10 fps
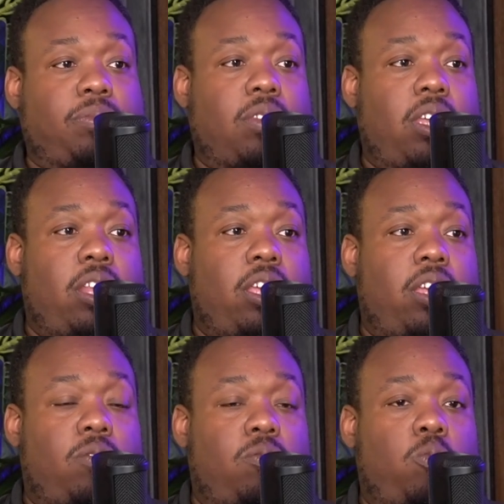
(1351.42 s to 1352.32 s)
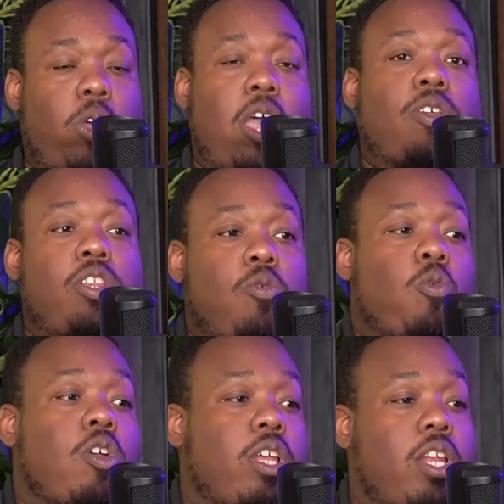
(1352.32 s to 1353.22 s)
and then how can you
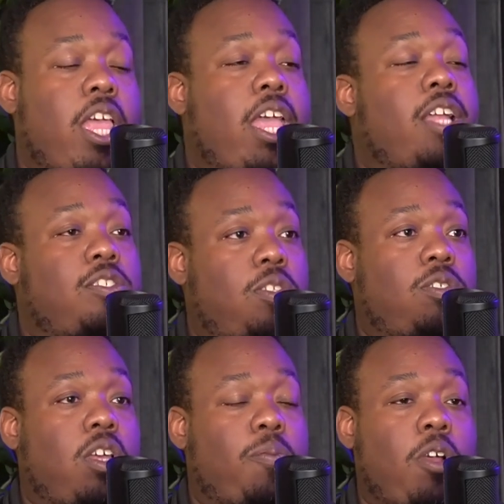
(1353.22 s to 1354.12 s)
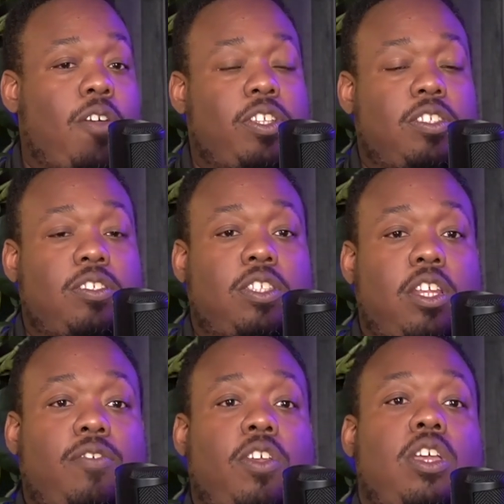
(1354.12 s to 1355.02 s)
work and enhance those nonprofits instead
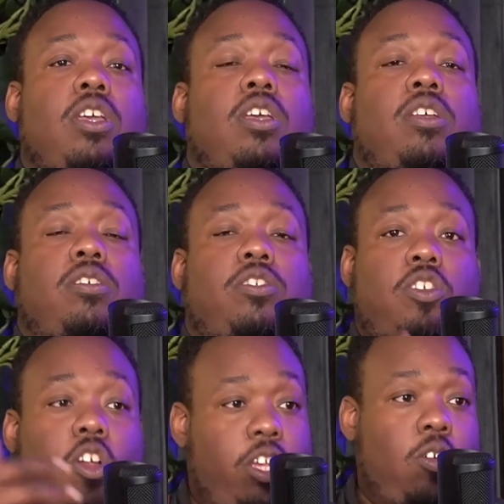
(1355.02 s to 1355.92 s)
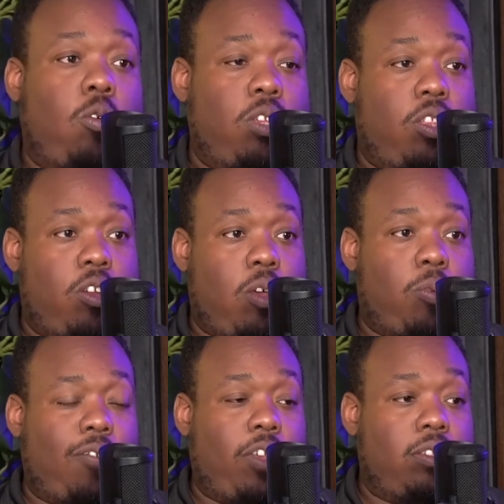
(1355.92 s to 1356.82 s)
of starting a whole nother
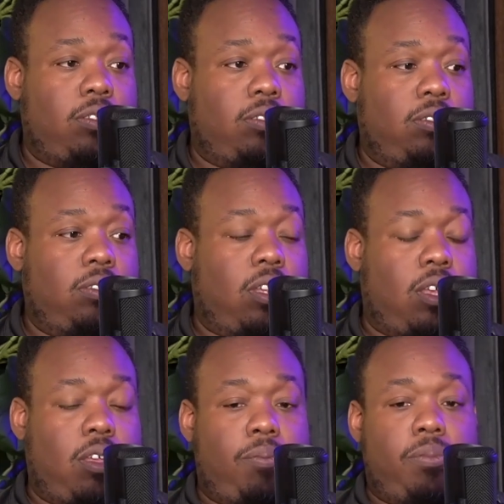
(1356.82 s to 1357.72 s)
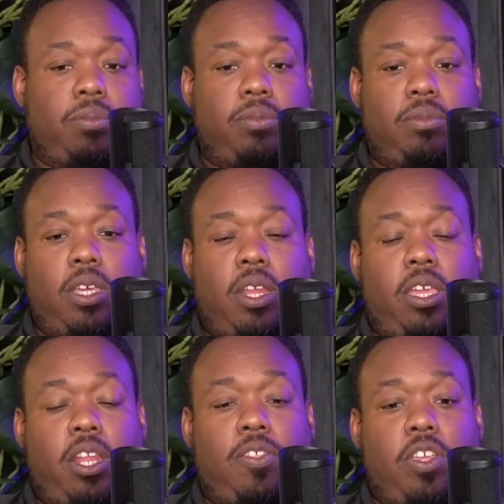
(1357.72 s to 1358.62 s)
nonprofit. And
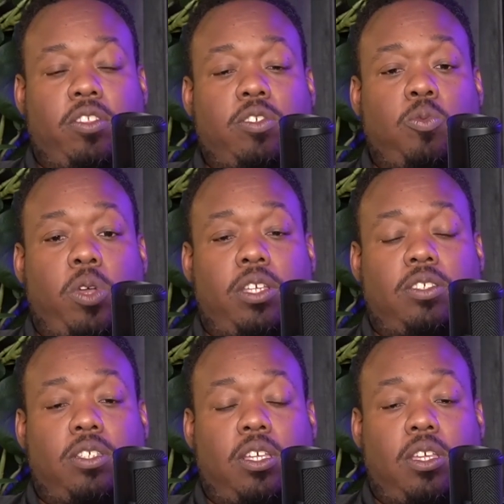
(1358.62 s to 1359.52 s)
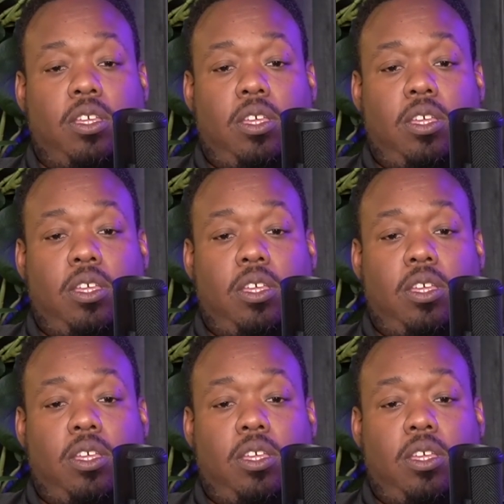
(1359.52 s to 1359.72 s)
I think there's ways to,